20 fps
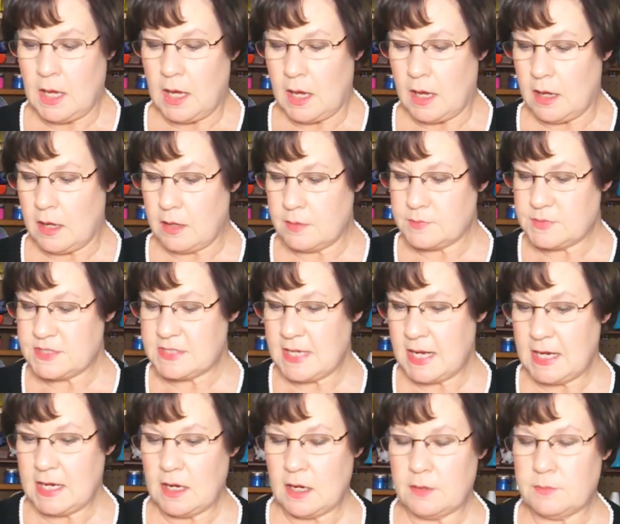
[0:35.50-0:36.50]
Um,
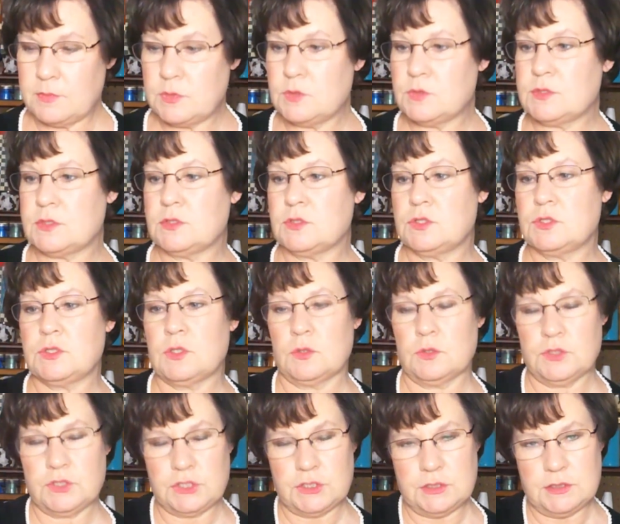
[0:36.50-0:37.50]
today I'm using
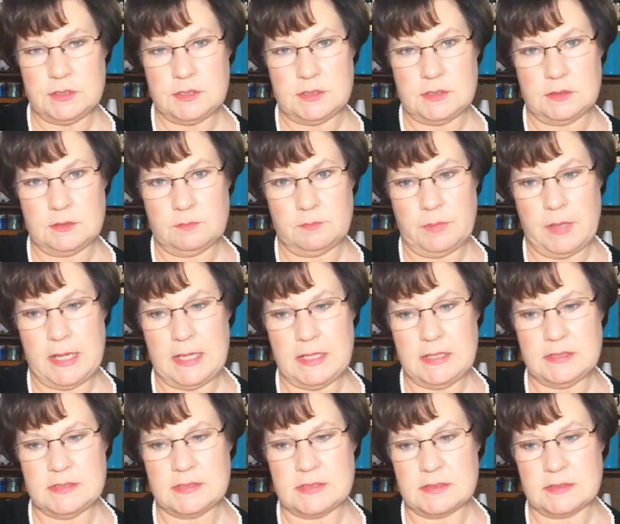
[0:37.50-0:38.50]
Sargent
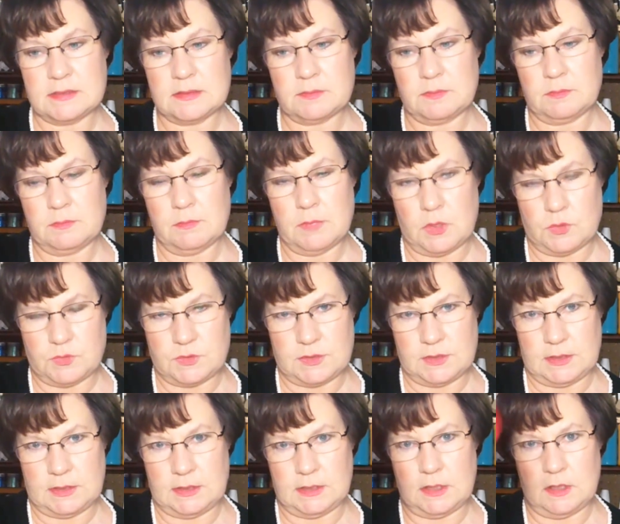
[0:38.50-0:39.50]
paints
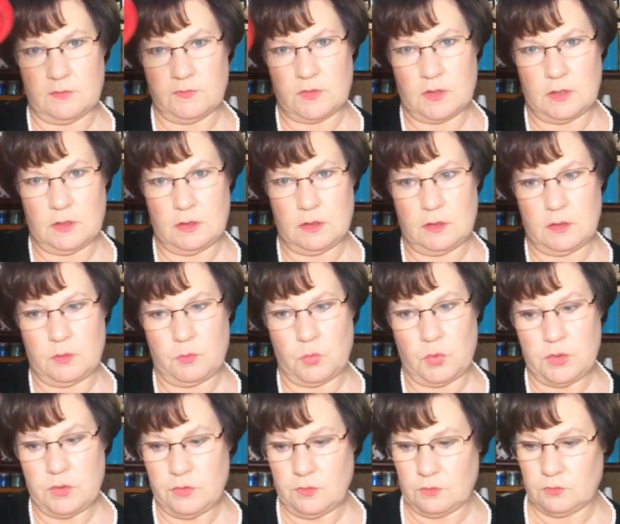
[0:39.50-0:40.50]
mostly. I've got
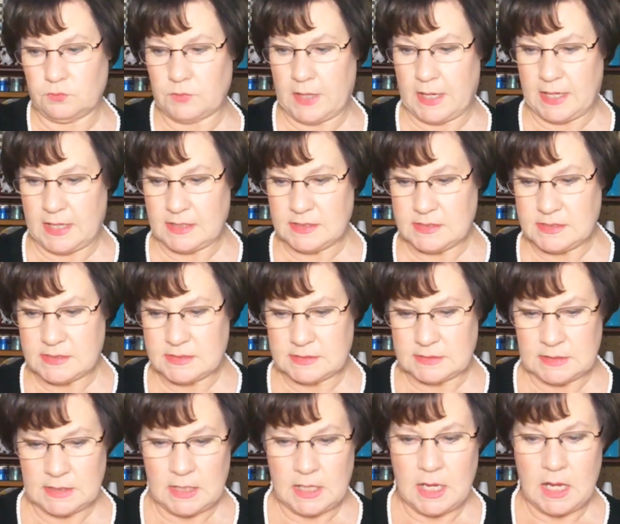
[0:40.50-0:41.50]
one of their reds.
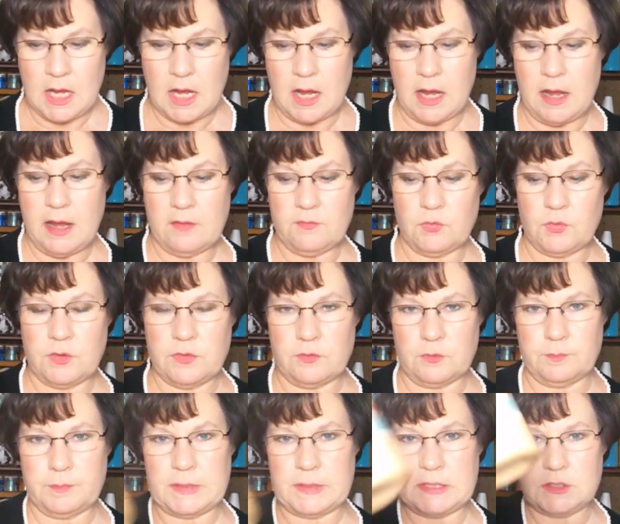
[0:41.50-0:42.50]
I have one of
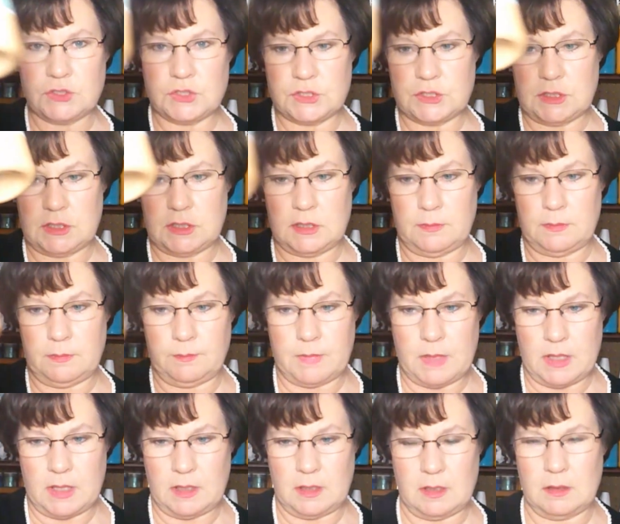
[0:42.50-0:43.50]
their peachy
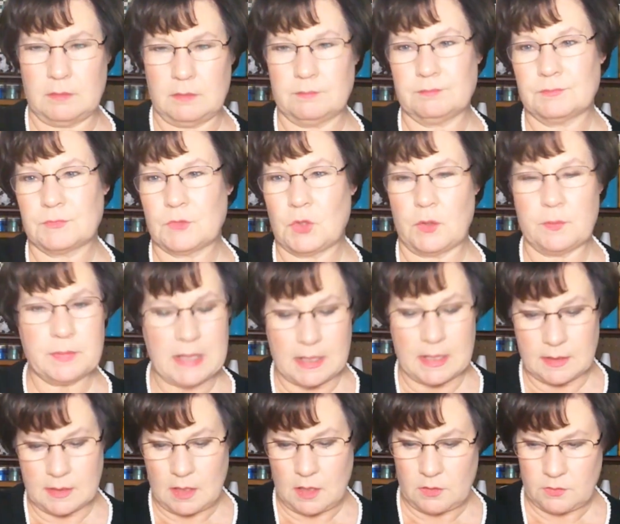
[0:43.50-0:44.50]
um, crumb
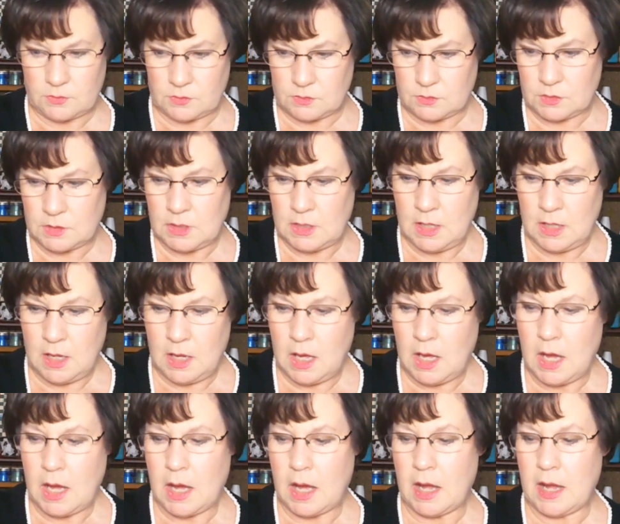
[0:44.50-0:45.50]
cake color.
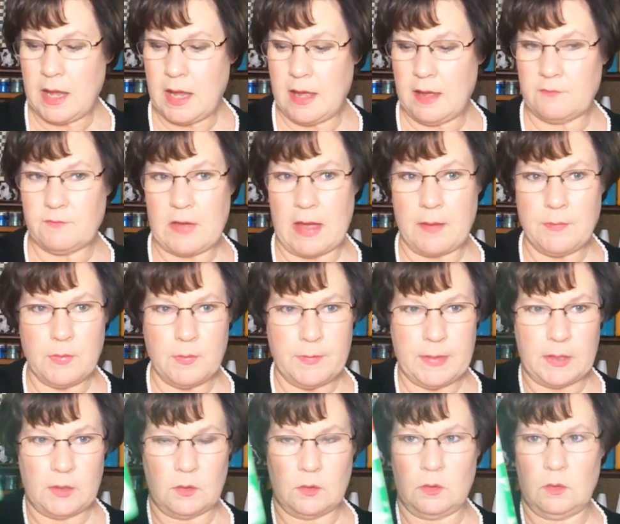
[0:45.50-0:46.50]
I have Apple
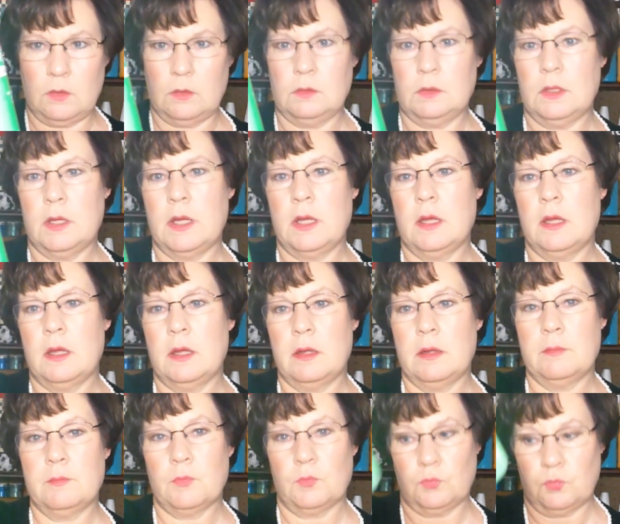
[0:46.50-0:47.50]
Barrel
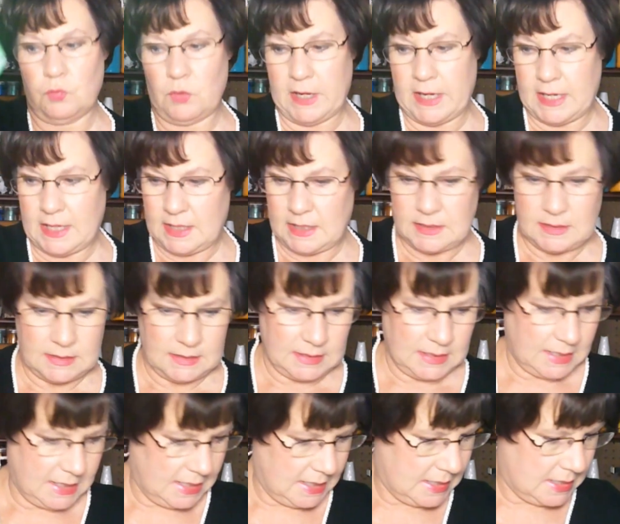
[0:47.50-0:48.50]
um, red
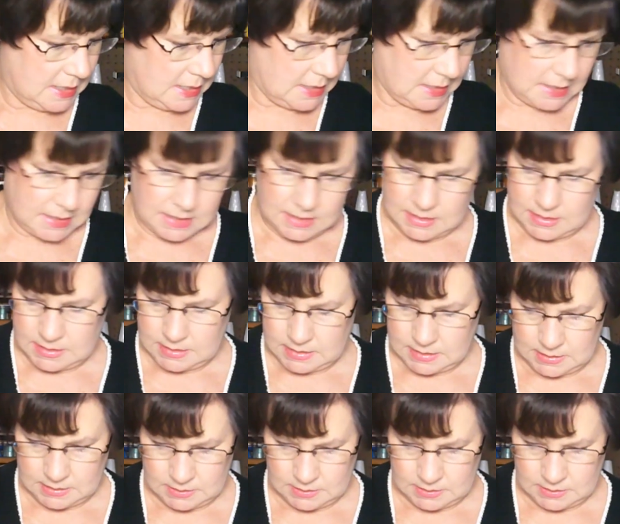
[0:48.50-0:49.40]
and